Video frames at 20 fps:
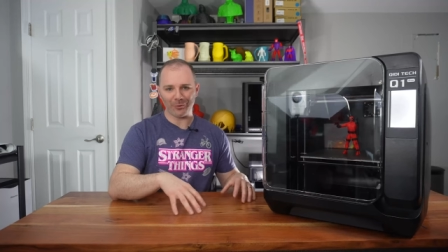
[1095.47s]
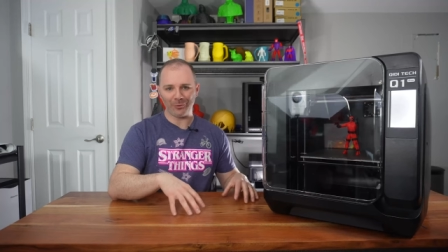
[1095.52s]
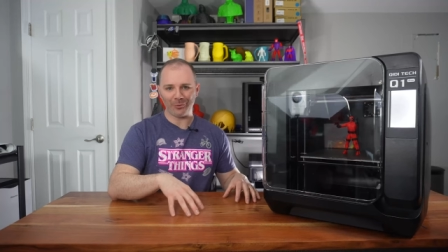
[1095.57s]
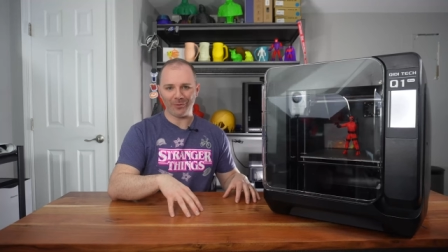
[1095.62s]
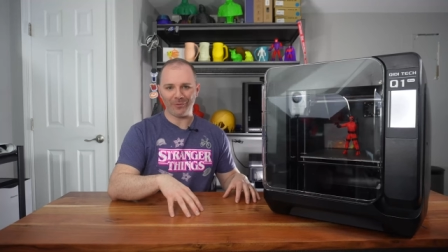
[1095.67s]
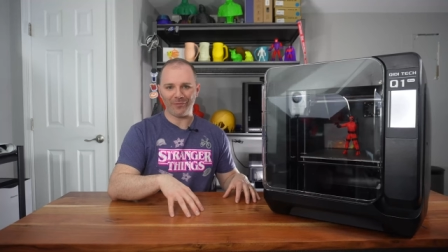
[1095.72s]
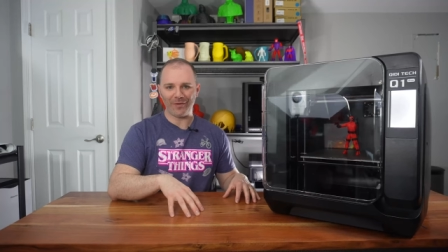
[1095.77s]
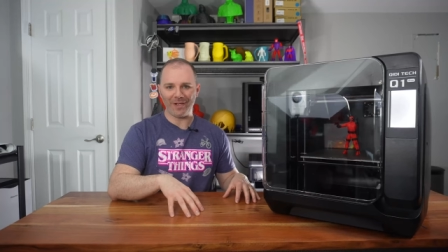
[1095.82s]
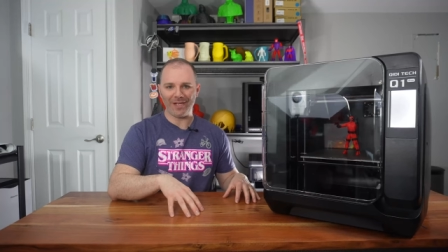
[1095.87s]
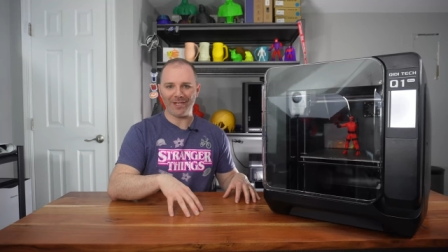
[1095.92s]

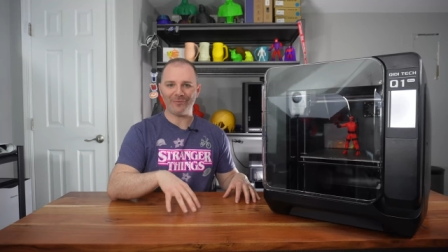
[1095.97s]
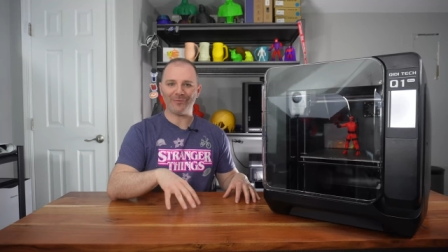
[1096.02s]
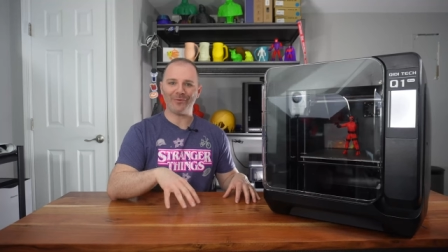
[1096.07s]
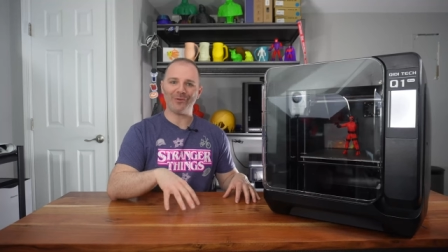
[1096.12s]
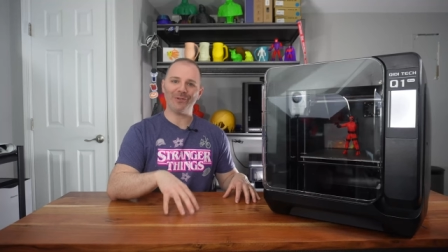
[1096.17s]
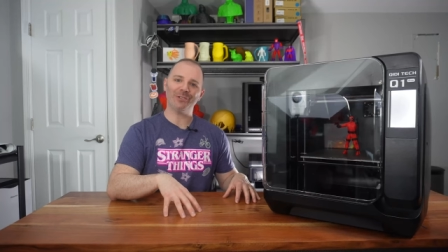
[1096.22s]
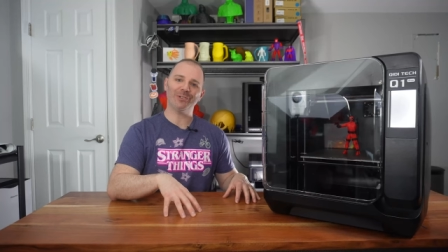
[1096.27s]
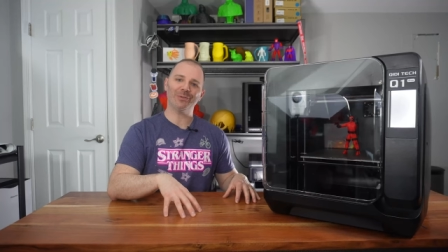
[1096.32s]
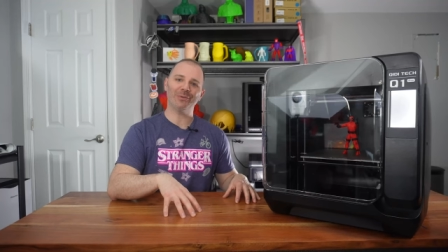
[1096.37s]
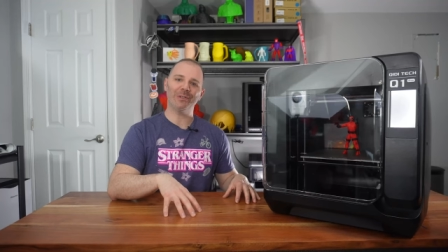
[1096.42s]
cooling fan for
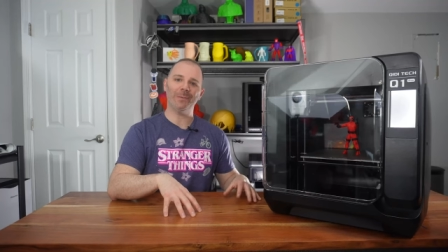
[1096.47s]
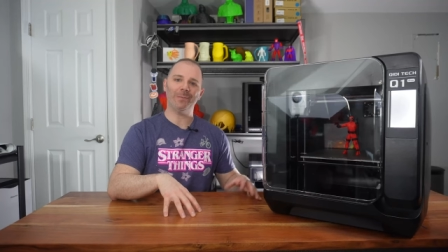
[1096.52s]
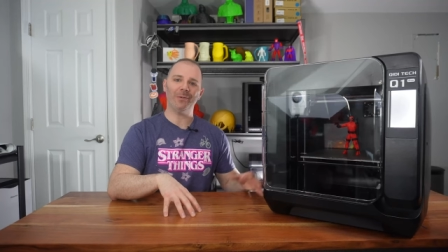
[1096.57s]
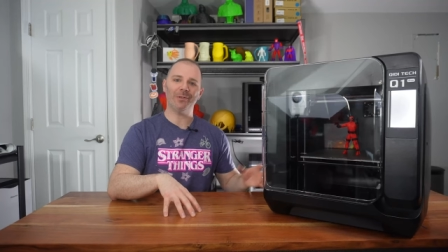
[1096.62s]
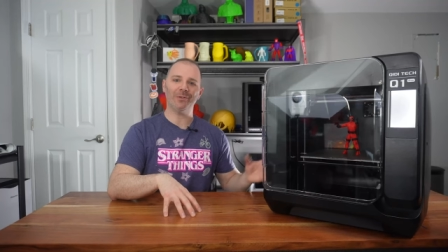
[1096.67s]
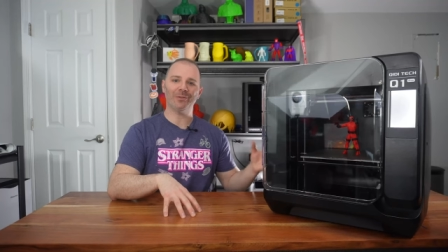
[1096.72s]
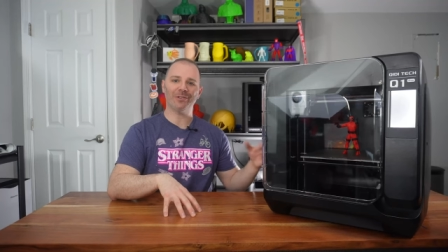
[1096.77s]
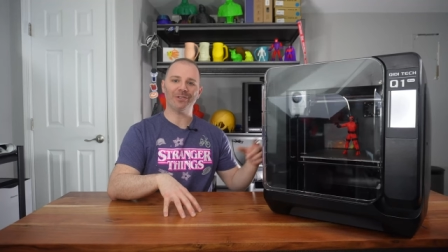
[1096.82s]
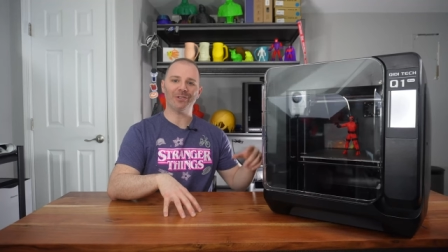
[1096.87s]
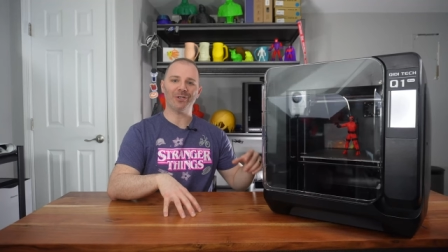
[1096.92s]
this 3D
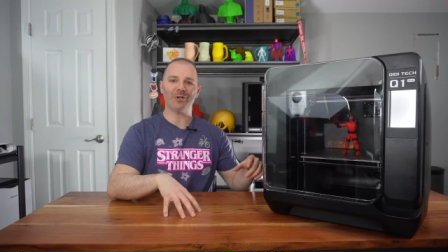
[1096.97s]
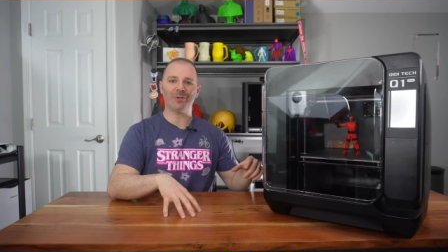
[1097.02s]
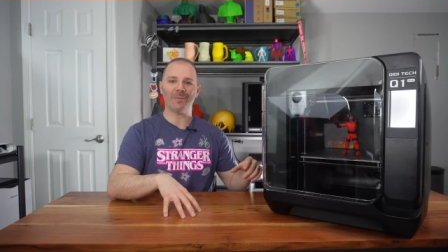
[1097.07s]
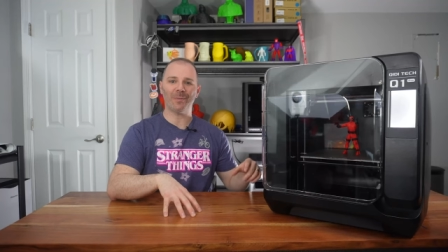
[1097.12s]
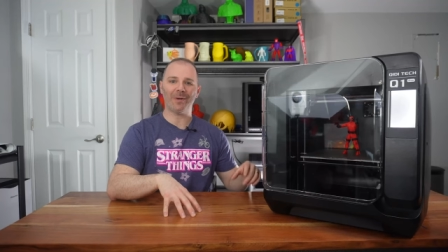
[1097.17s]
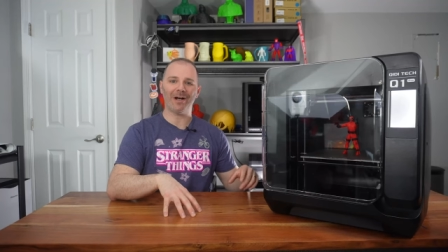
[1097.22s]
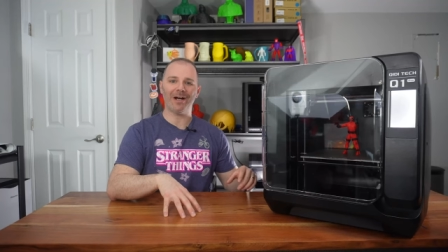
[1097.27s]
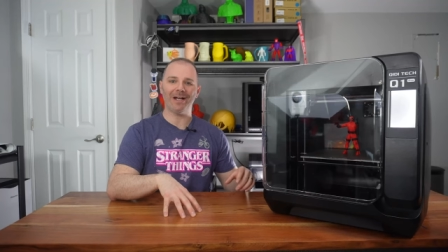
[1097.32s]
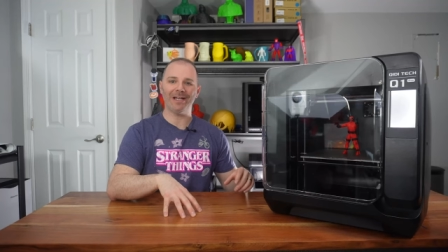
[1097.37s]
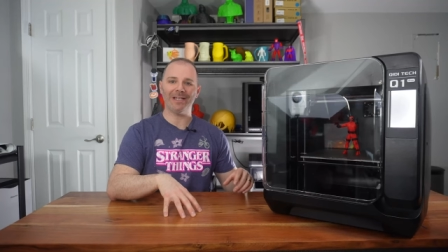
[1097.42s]
printer is tucked
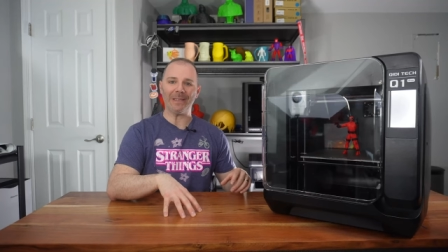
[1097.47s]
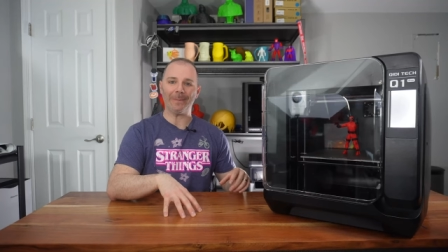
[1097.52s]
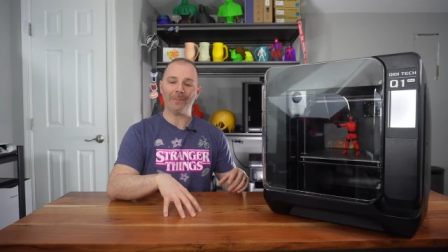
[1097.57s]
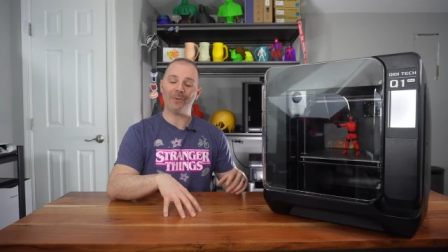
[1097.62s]
behind the